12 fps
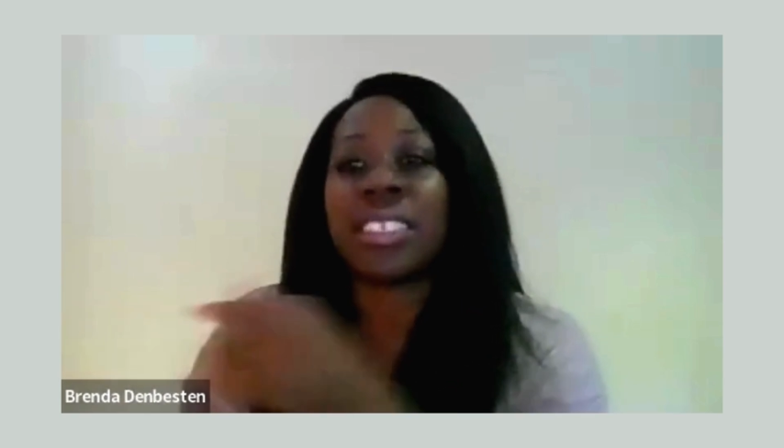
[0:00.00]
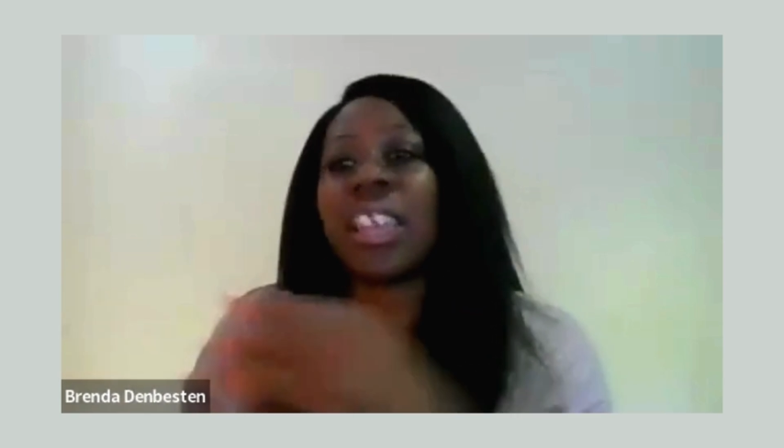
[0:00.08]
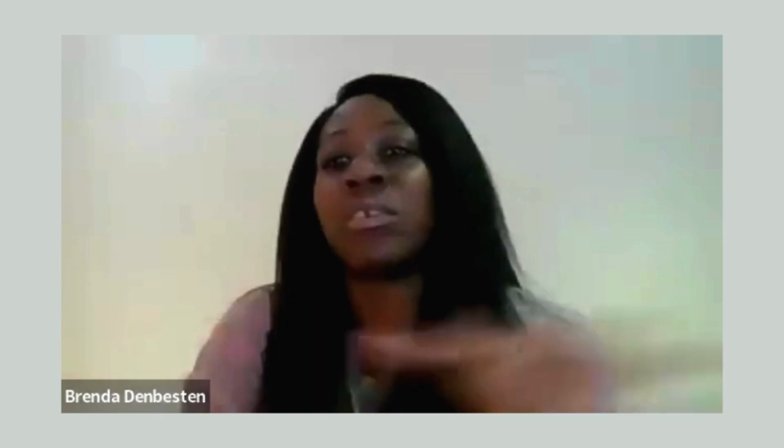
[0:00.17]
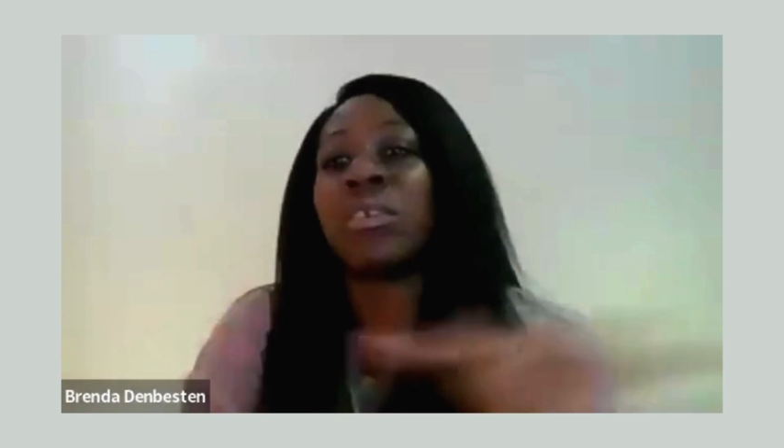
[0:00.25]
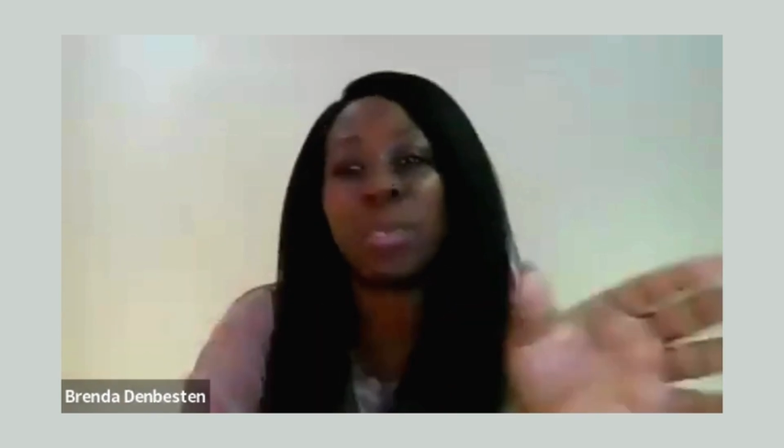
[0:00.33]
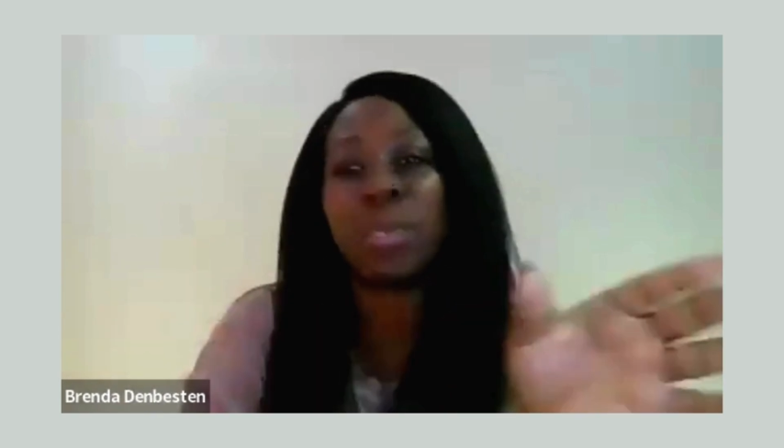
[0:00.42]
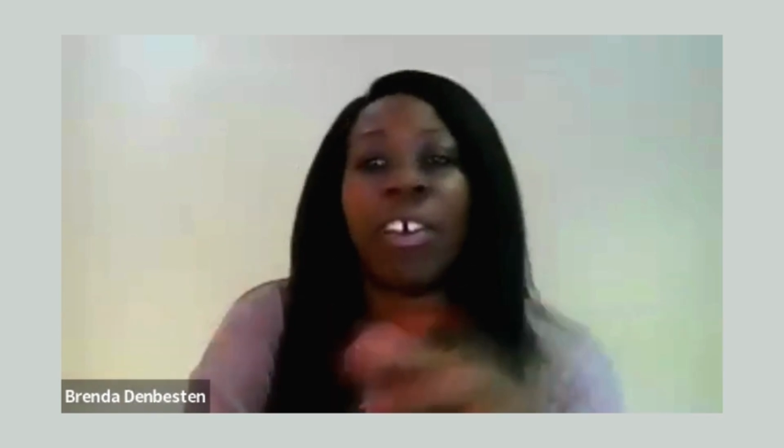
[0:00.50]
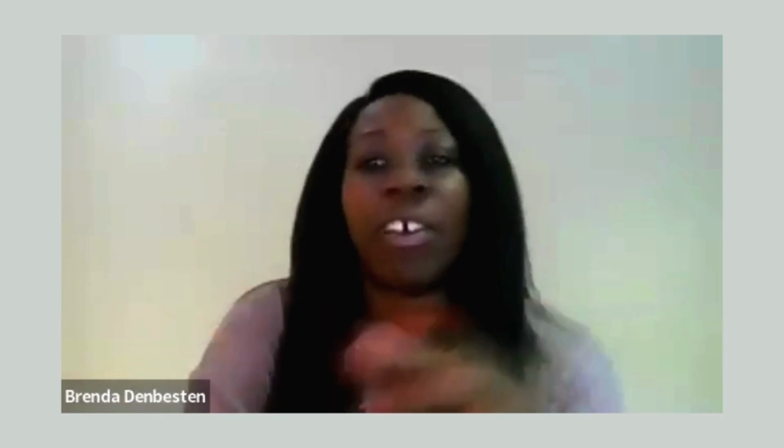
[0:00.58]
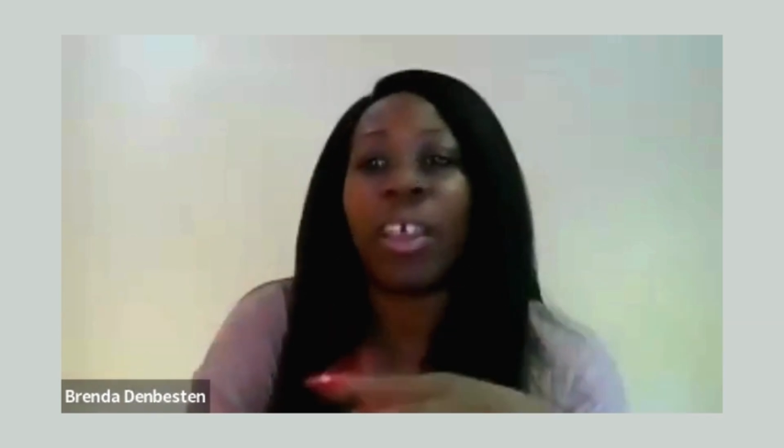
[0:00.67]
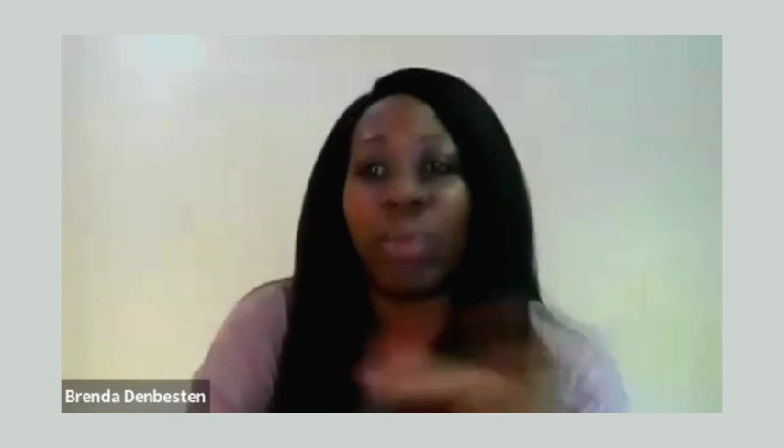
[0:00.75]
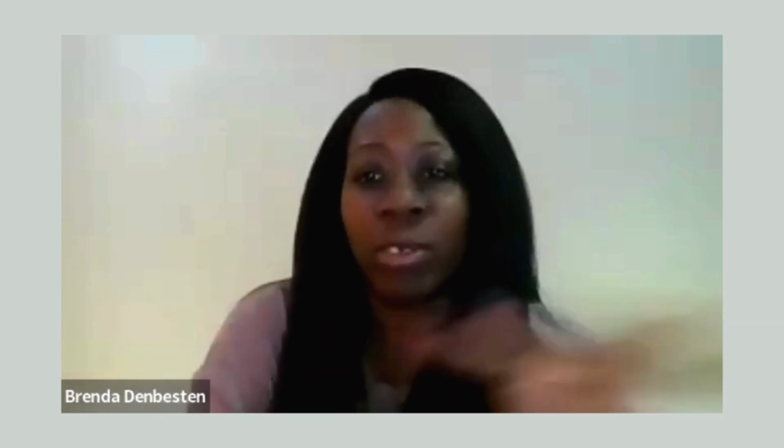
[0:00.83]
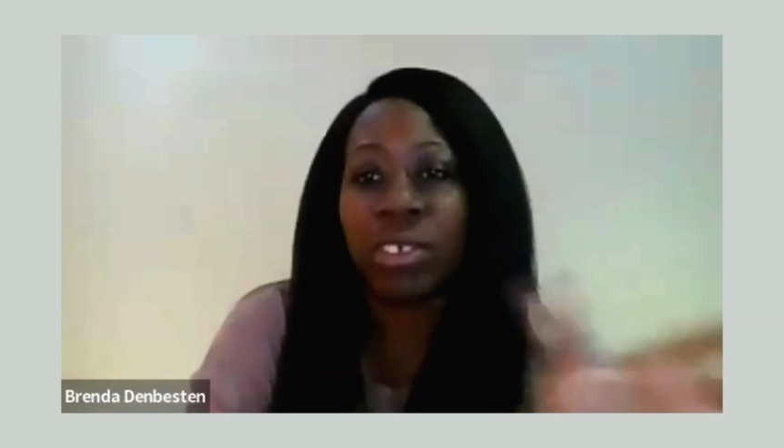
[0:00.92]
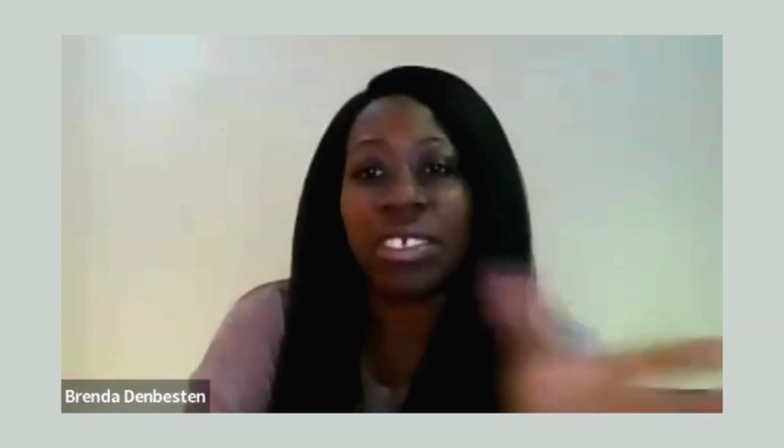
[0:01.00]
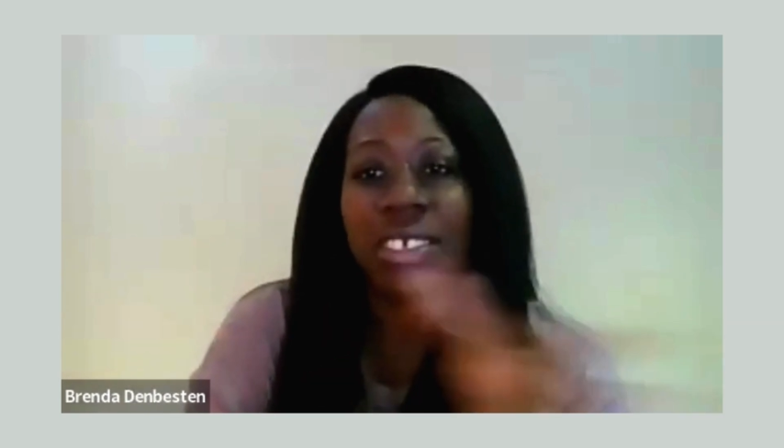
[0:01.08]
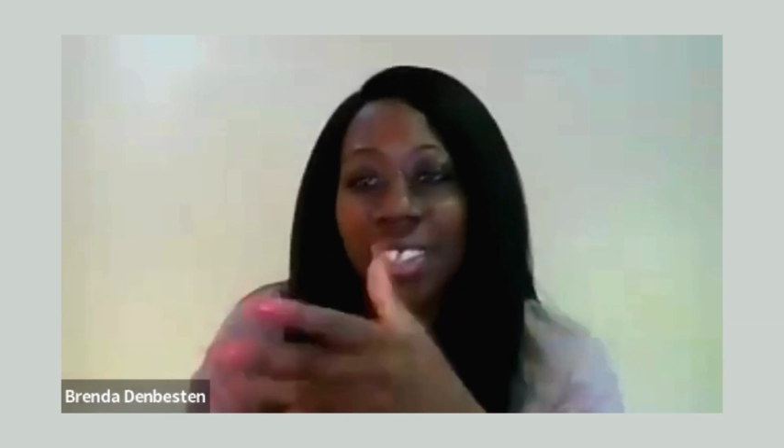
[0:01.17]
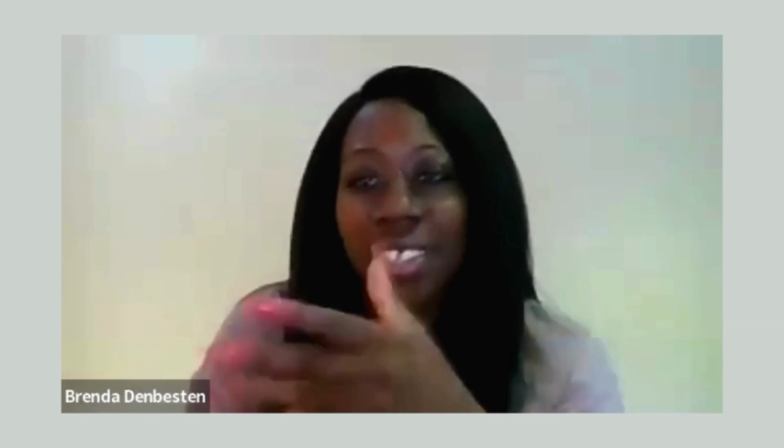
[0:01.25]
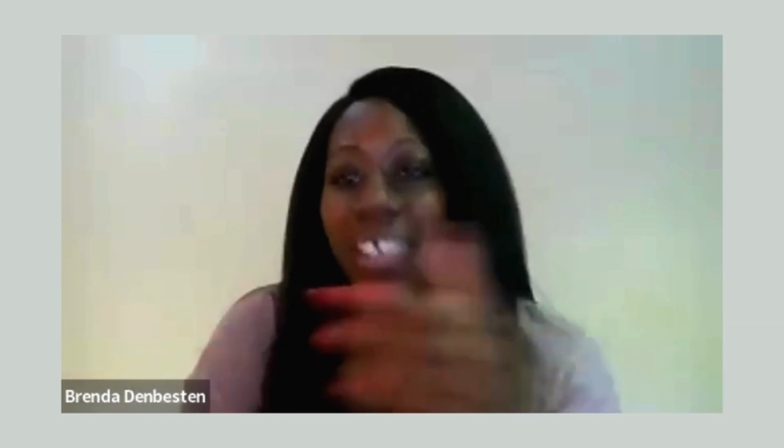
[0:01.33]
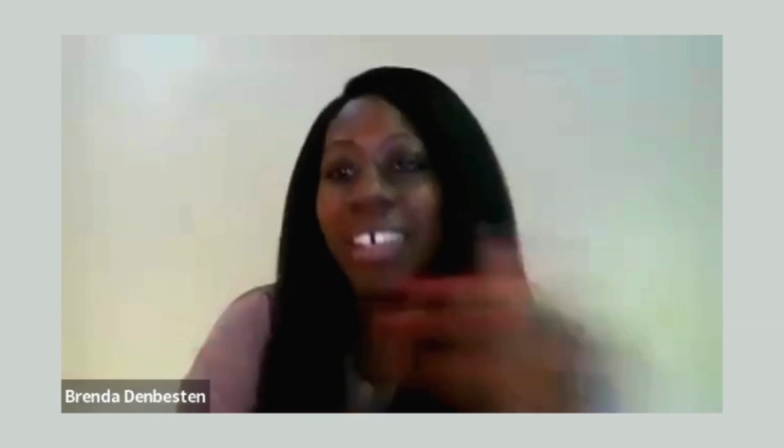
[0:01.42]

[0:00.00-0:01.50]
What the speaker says: I'll be fine with just